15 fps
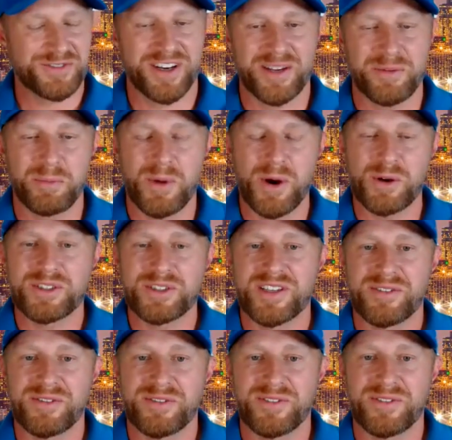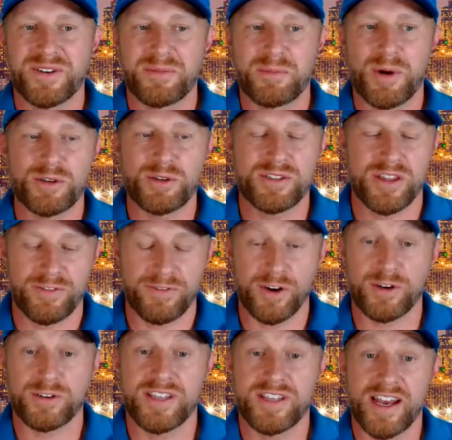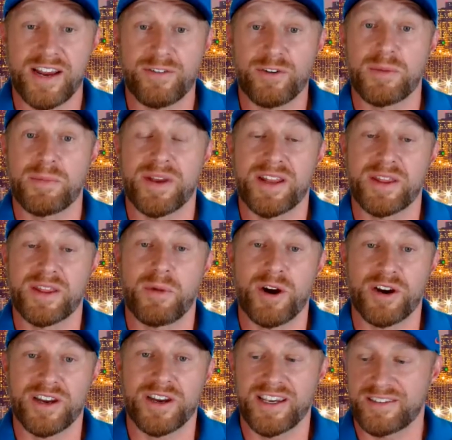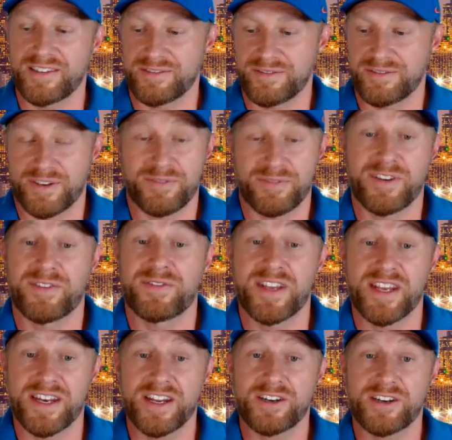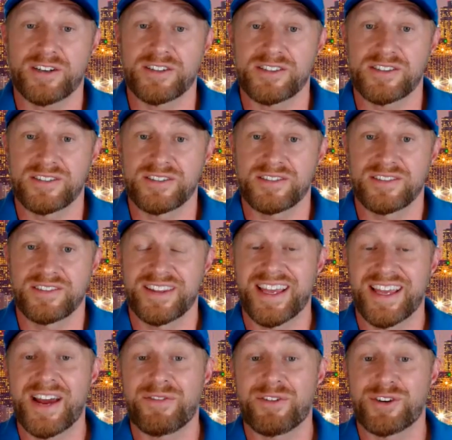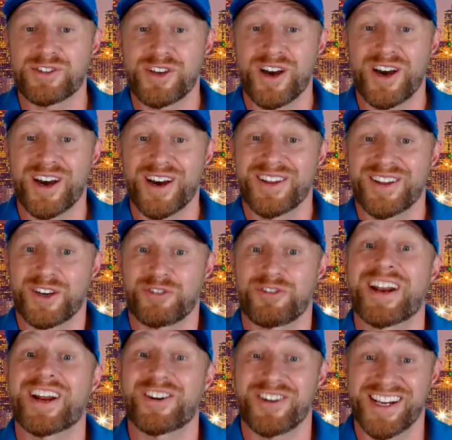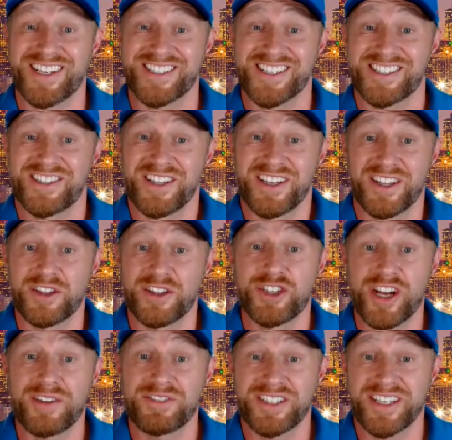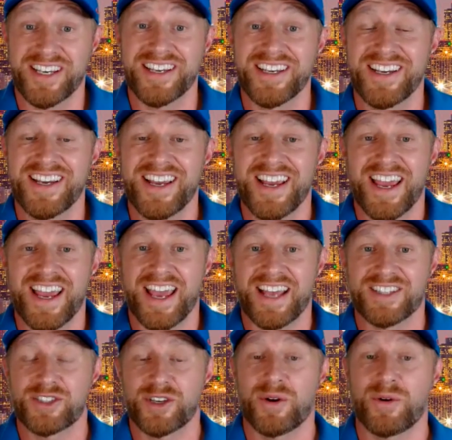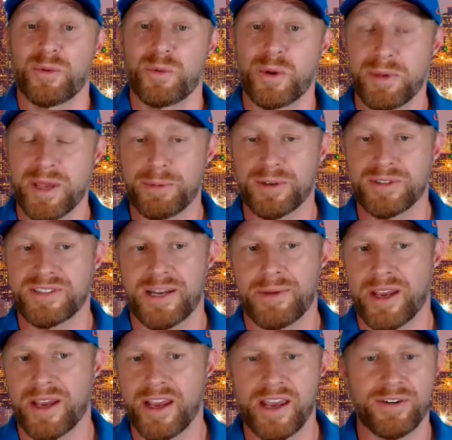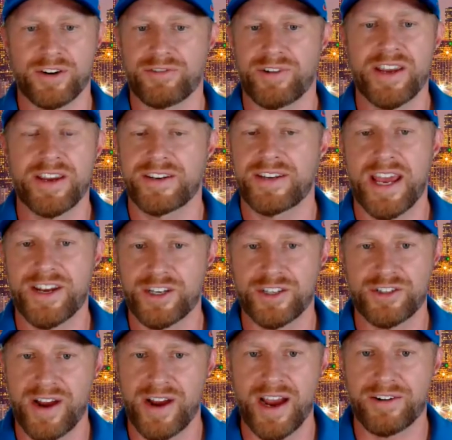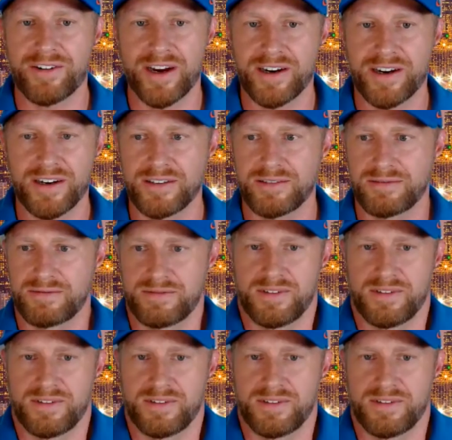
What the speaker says: it's funny. Most of the folks that have only been in the market for 15 years, they never saw the credit crisis, the GFC. And so when people say to me, hey, I have a great 10-year track record,